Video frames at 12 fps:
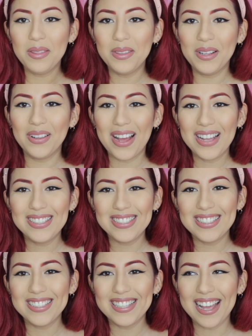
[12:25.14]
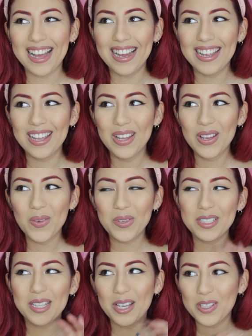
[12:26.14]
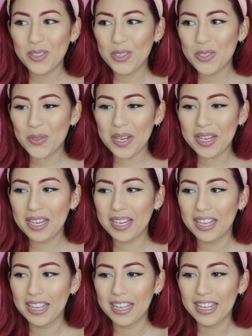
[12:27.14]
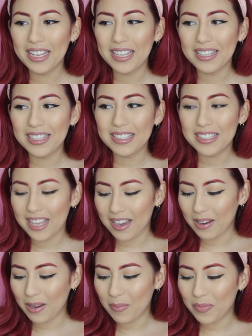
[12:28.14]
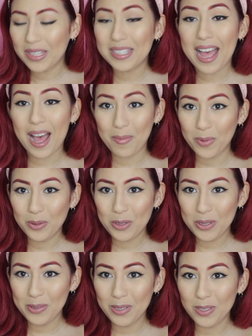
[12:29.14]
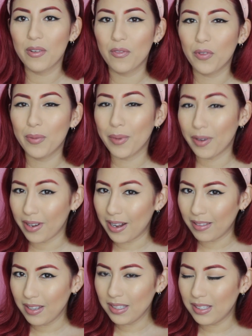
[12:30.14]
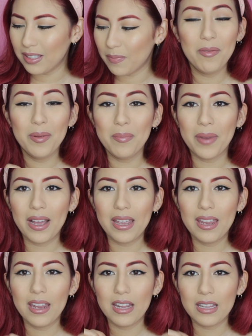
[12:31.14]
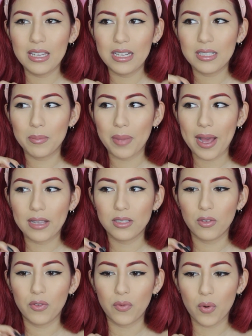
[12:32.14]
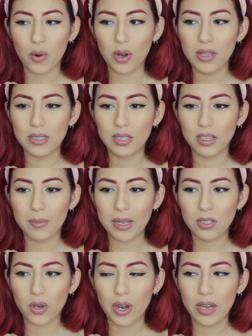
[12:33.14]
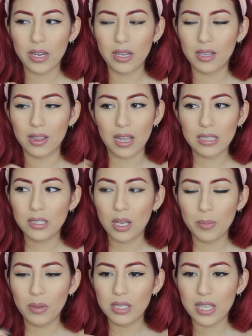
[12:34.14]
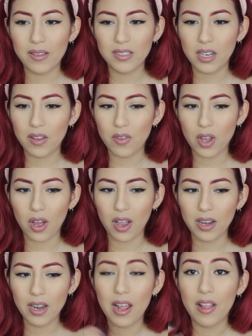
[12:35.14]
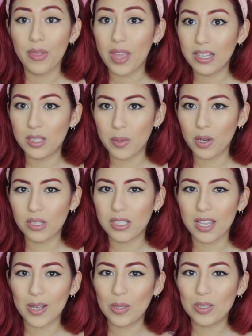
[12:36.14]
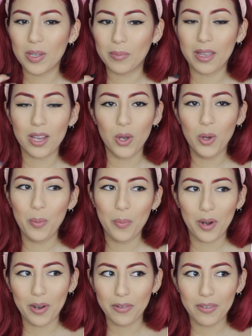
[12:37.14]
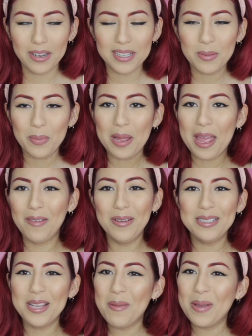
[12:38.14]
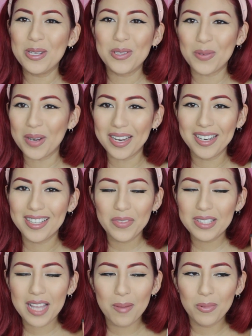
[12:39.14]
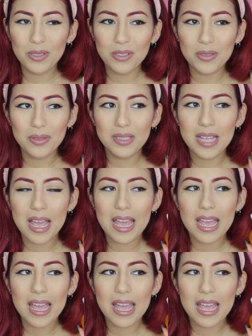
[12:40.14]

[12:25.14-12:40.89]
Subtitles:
then the last snack, which is actually a drink, is this apple juice from Marnelli's. I've been buying these in packs of 4. They sell them at Target, and the last couple of times that I've gone, it's been on sale, so I'm like, oh, perfect. But every time I drink this apple juice,